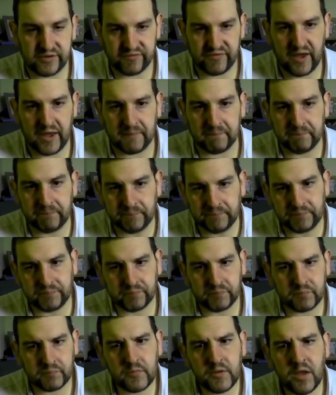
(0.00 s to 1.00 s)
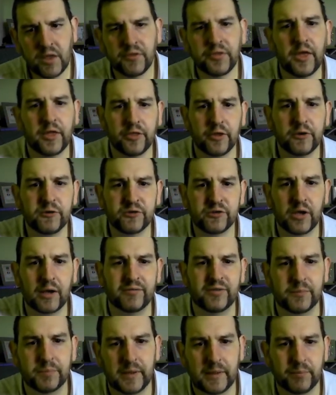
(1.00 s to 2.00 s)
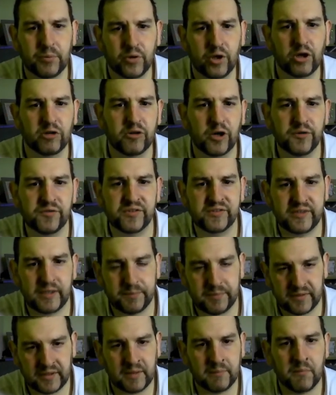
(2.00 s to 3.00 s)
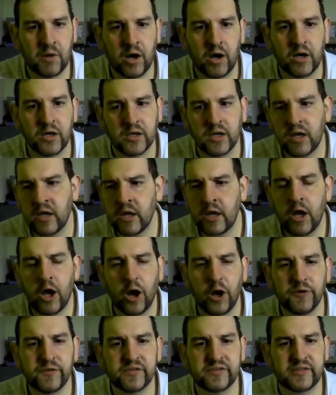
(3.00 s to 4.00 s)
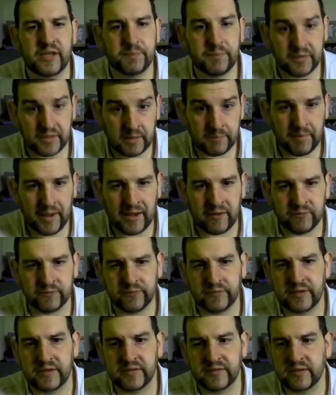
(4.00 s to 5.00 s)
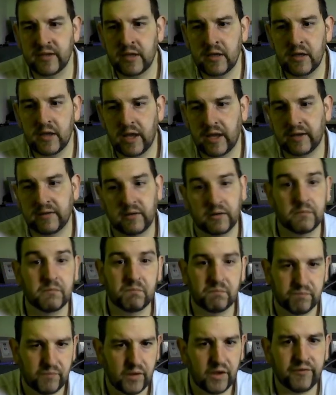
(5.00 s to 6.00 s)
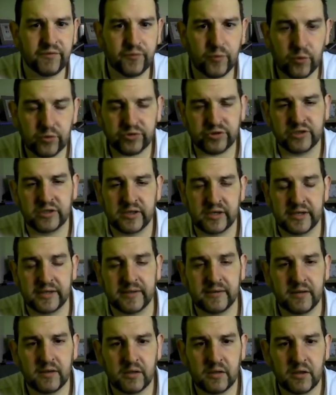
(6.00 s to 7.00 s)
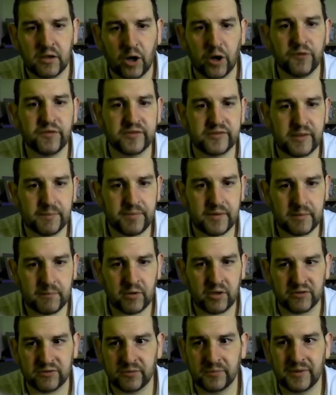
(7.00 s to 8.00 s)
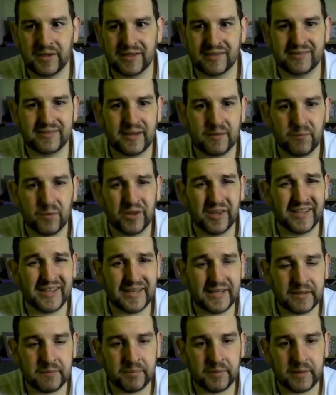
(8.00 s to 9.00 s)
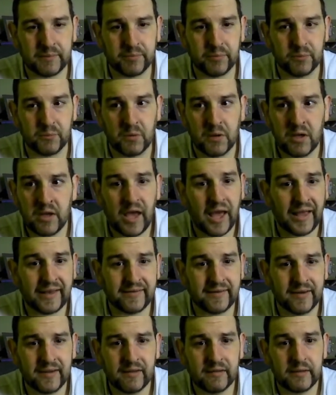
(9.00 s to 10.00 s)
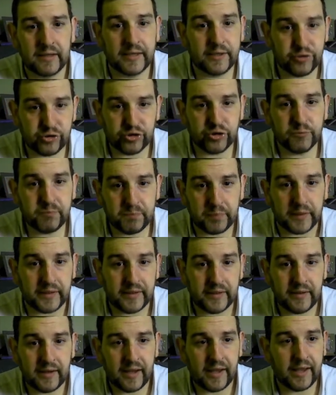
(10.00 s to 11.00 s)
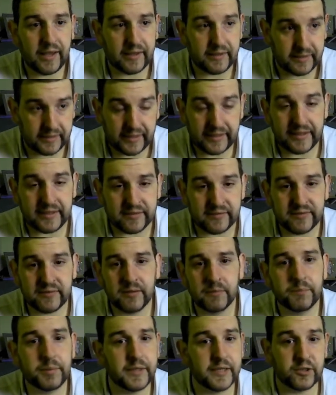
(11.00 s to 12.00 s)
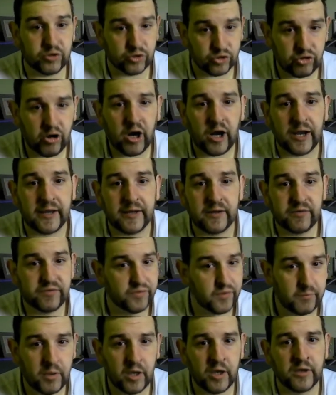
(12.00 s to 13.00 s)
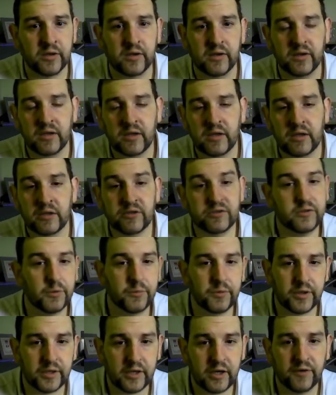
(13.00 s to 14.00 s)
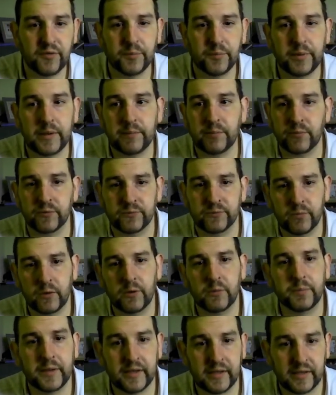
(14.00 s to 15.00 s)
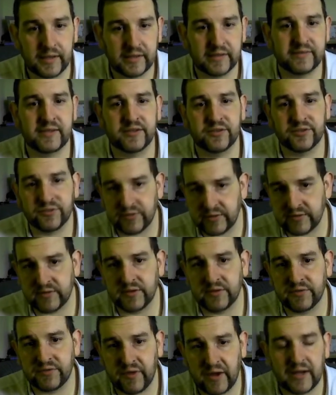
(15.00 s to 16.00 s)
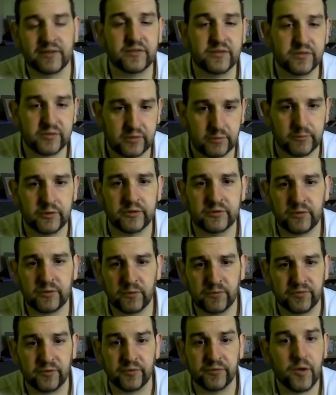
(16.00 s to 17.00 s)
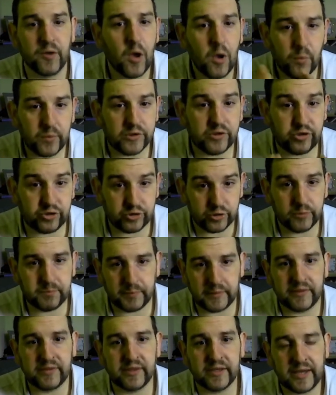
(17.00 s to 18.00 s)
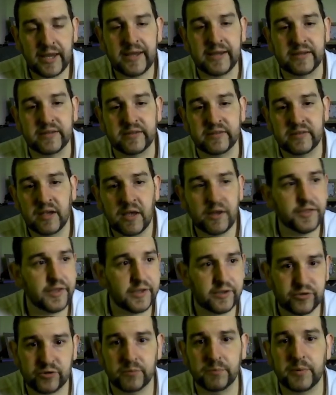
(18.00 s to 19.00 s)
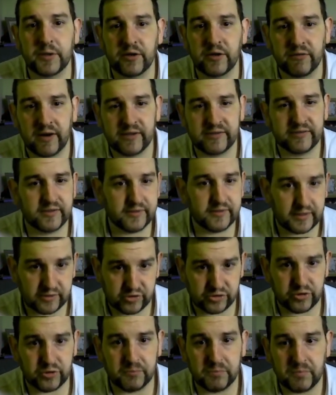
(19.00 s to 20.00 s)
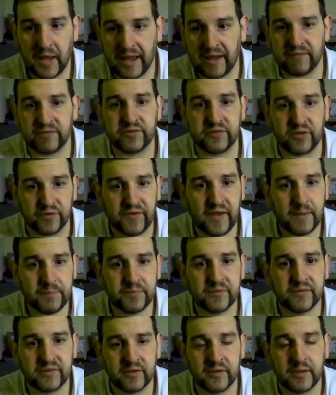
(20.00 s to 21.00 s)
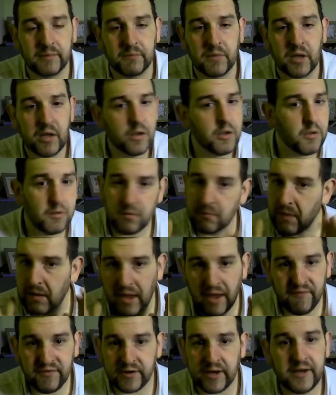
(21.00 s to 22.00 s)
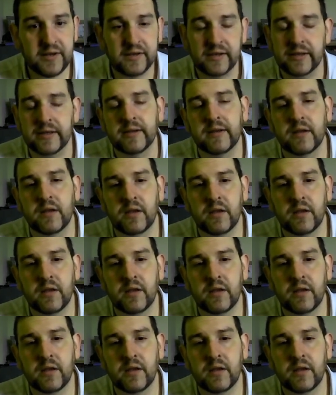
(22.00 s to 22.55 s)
Chauvin. That those types of people that are overstepping their mark, overstepping their boundaries, and unfortunately, overstepping their mark to an extent where they're killing people. And he should be, and is, being tried for murder. So are the other people as well, being an accessory to the fact, and so on and so forth. Which should be the case. They should be arrested, they should have stuff happen to them. Evidently.